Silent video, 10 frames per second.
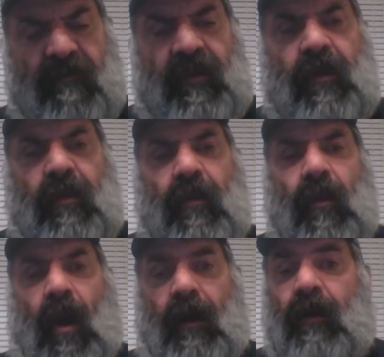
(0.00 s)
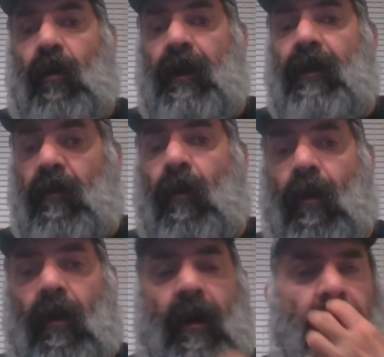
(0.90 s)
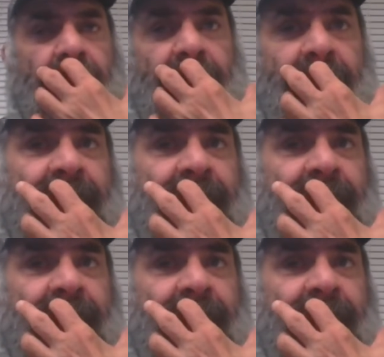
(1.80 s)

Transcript: view on going to war